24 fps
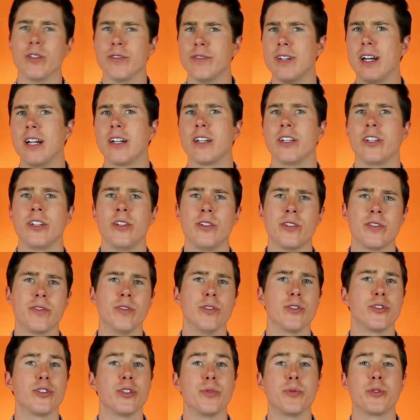or found it
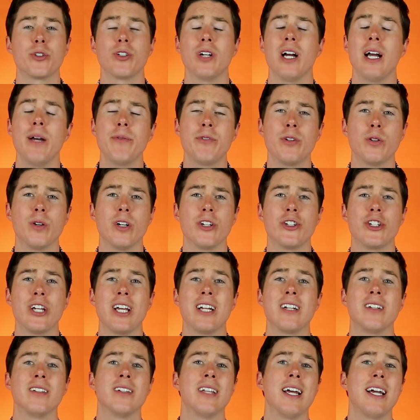useful, subscribe to our
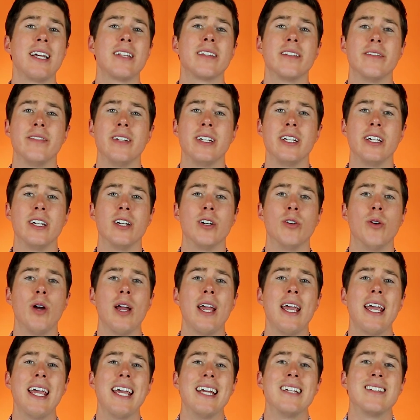channel, like the video.
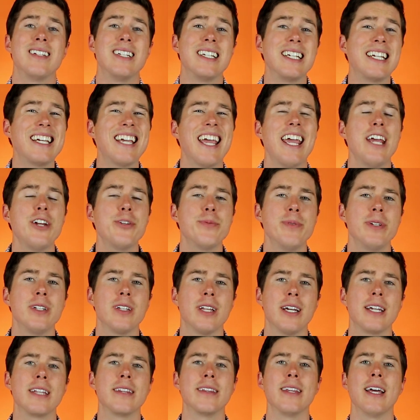It's
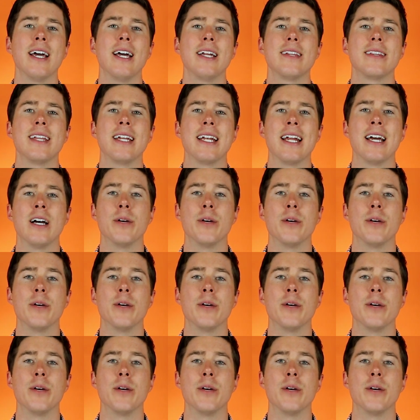engagement like that that